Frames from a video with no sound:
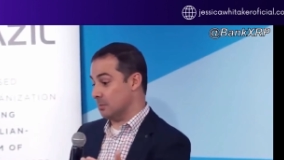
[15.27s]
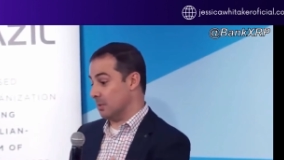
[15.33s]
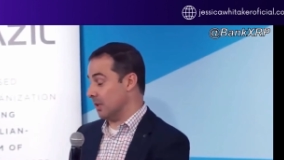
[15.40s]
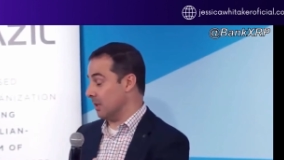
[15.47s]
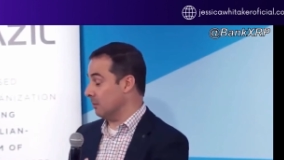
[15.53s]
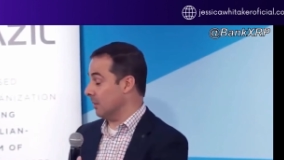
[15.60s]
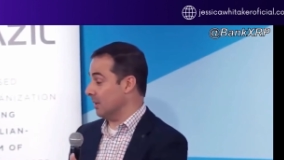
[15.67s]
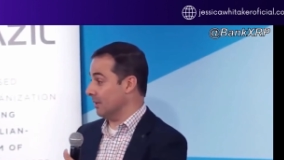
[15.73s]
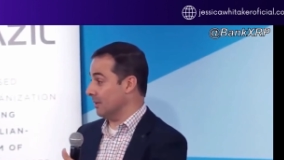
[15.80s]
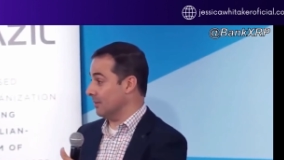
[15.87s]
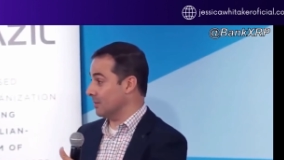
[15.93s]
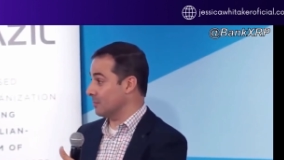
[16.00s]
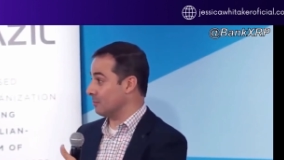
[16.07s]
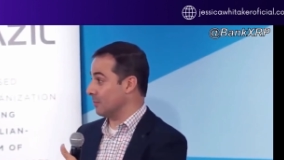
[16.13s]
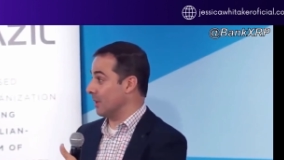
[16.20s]
somebody's been making money
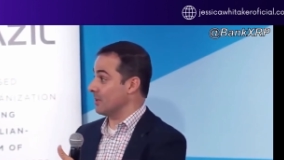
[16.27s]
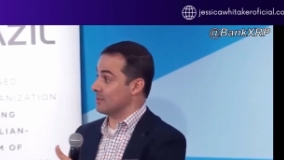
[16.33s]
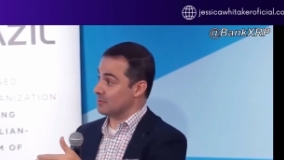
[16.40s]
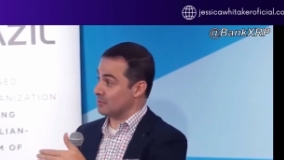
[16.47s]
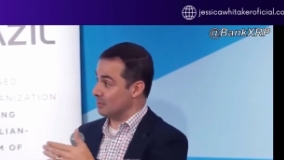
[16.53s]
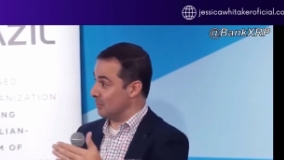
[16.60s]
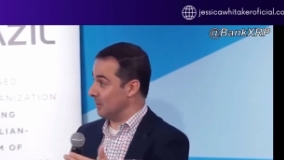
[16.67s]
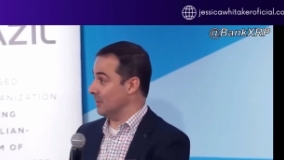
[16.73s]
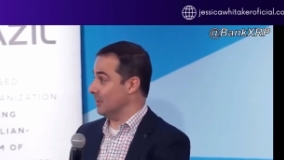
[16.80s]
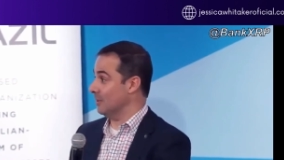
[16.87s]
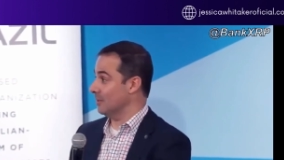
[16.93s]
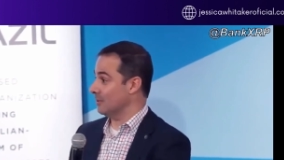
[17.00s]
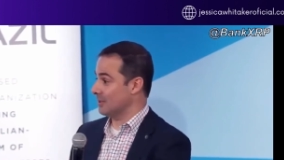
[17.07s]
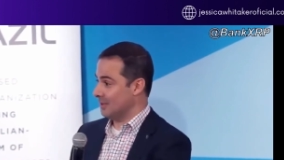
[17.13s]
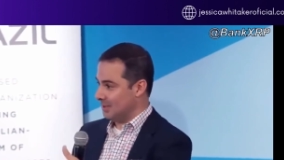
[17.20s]
on this process for many
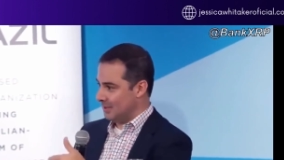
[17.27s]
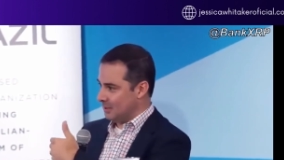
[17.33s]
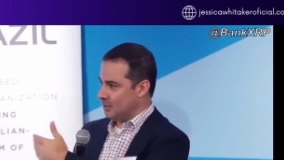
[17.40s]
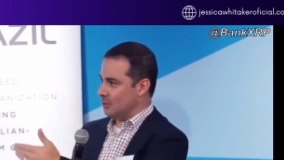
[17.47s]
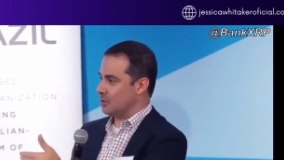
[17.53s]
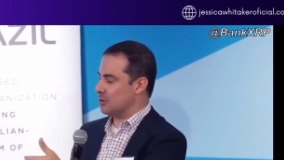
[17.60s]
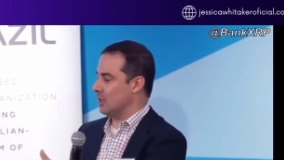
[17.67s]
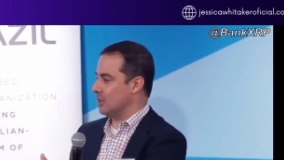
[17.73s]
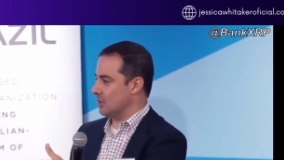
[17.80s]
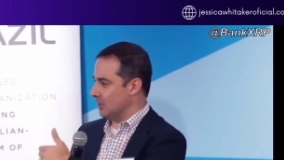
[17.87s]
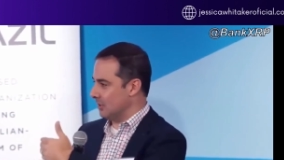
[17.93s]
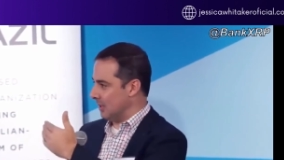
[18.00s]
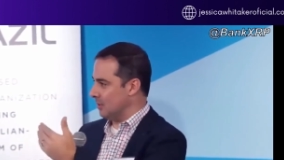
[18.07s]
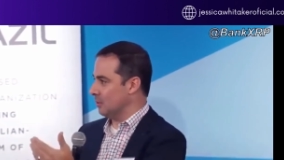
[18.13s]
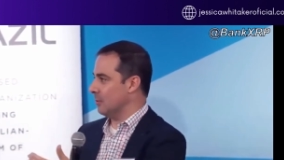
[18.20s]
years. You're
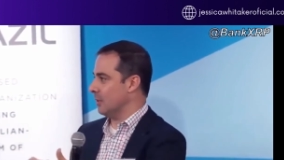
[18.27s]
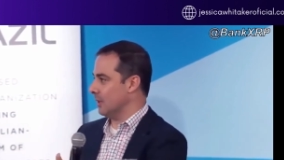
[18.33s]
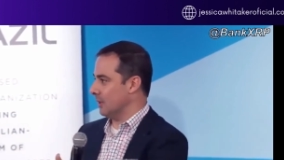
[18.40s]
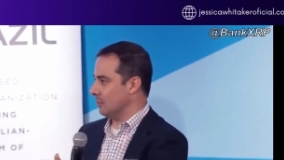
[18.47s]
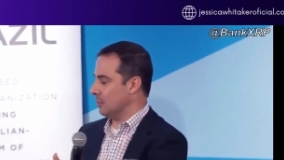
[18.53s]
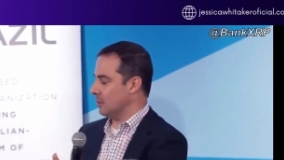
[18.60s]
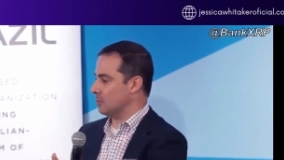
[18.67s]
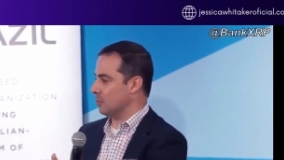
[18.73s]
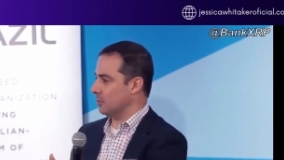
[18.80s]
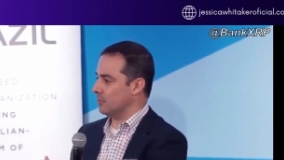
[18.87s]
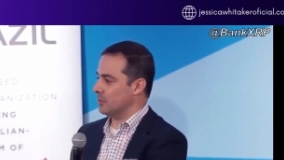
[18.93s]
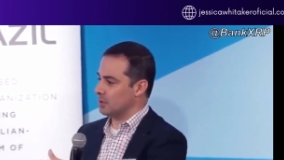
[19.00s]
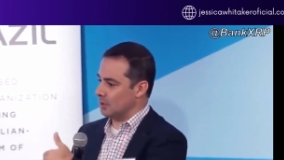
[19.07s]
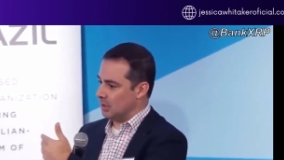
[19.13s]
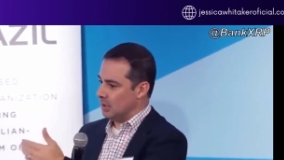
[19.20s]
changing that. You're making it much more
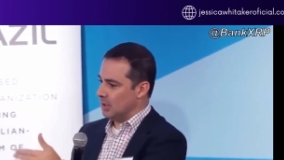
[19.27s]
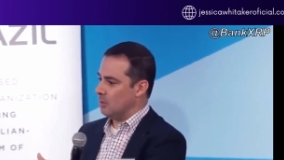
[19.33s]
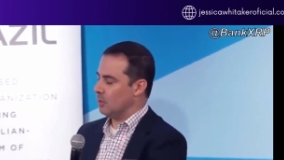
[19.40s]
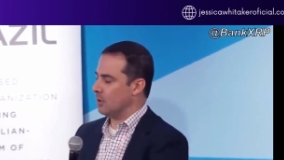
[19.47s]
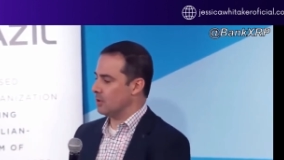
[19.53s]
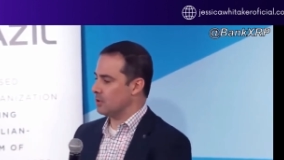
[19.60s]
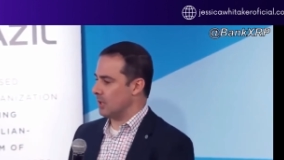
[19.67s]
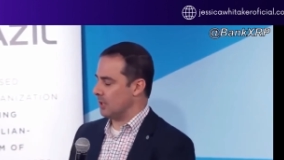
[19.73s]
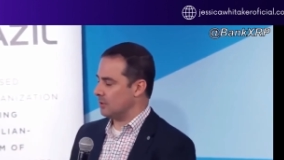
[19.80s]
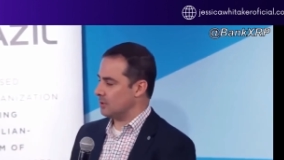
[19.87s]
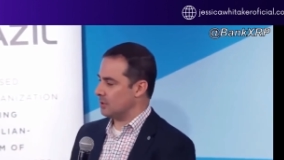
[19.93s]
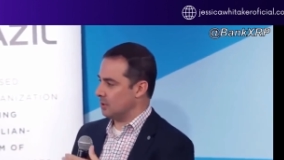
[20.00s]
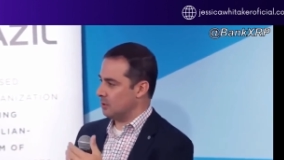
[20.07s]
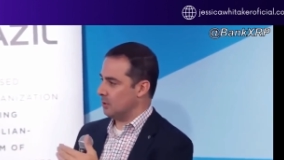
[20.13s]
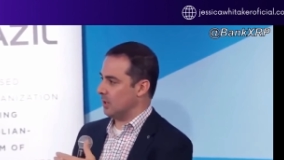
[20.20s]
efficient. What are the
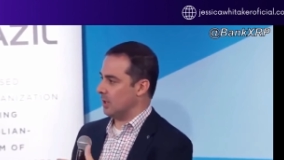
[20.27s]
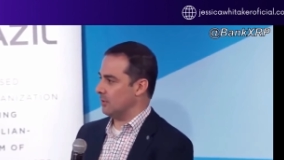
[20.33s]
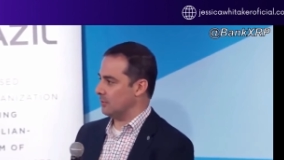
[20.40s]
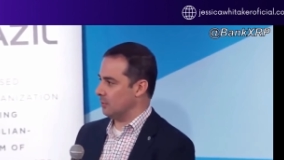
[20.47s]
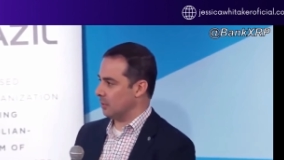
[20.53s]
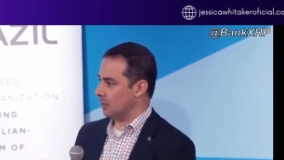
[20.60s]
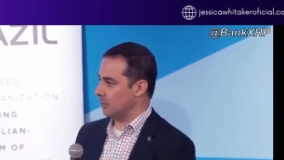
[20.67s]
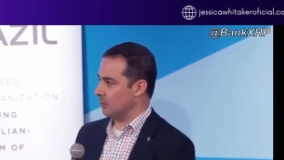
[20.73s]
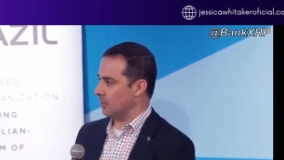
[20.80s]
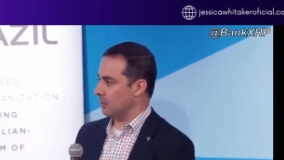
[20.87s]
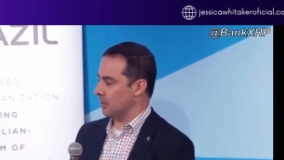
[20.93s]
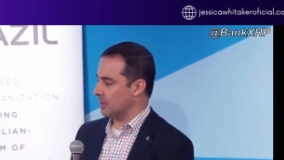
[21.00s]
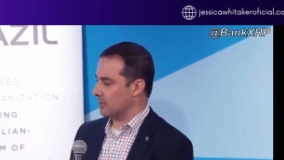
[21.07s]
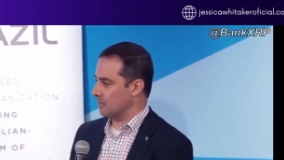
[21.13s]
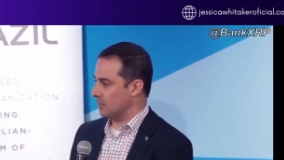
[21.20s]
challenges that you have working with
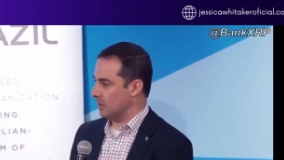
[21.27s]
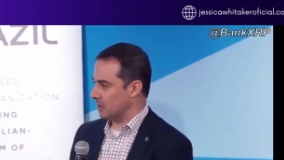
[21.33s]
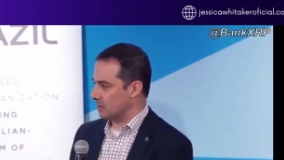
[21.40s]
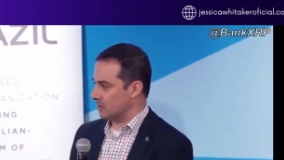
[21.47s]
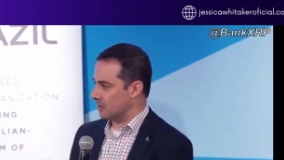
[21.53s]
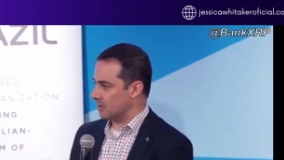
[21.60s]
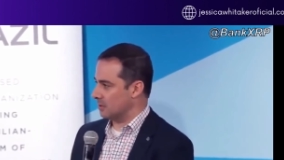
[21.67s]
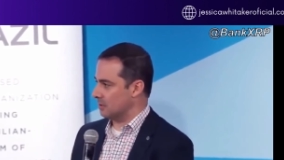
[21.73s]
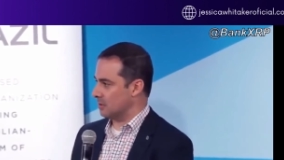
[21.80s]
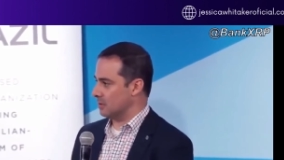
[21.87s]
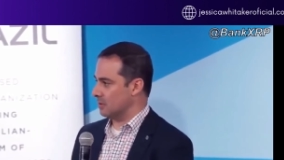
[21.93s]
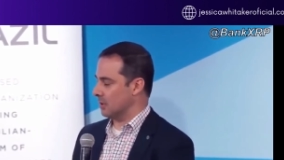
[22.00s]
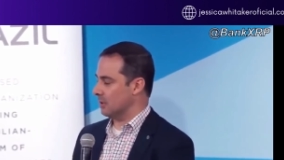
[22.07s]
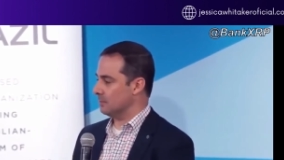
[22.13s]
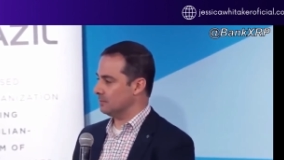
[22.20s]
the banks and financial
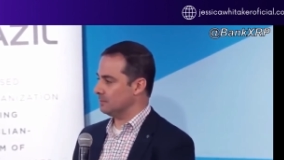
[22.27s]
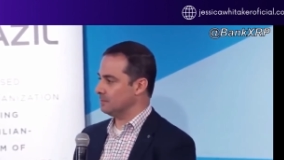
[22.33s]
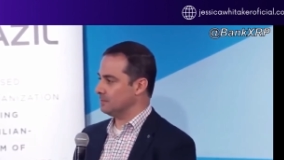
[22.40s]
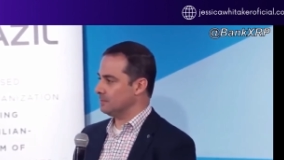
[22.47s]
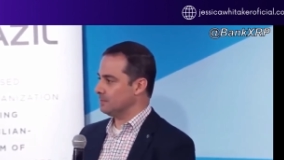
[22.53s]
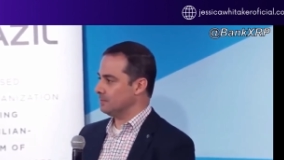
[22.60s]
institutions now?